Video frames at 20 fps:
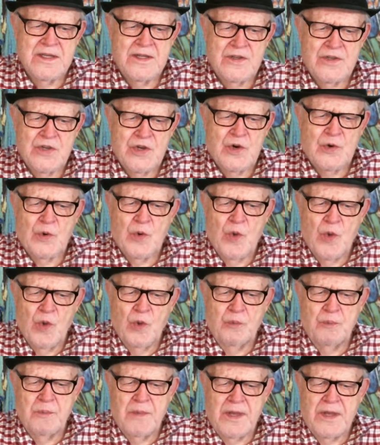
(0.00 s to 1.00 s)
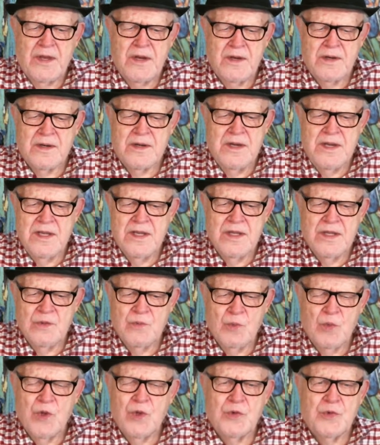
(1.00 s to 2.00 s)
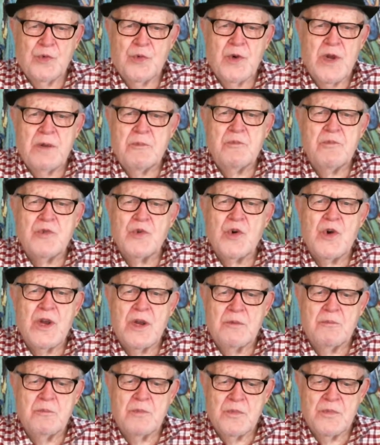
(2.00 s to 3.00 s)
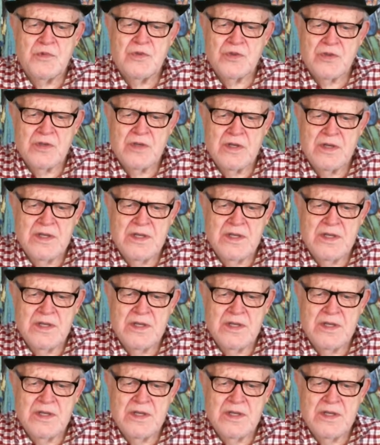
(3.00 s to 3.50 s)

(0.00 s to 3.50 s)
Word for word: Your old men will dream dreams.